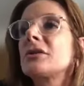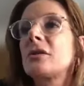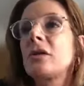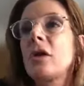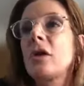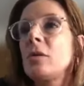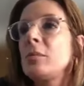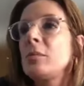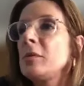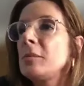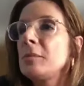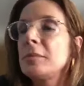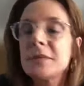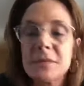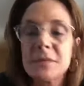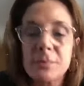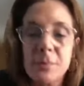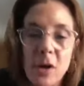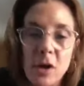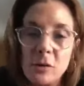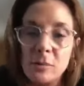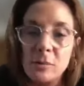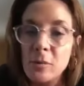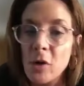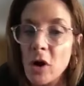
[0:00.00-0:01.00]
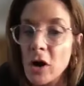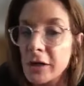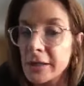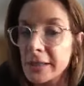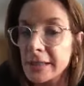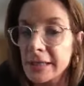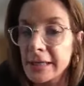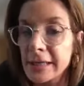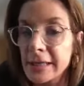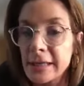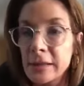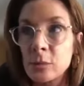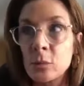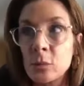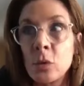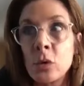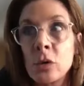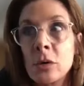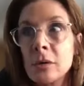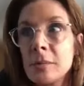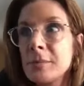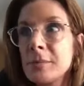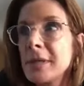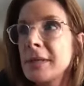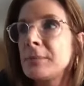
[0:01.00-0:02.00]
Global Bespoke Marketing and
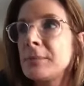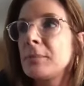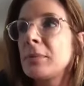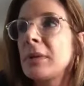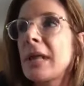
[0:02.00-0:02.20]
World Bid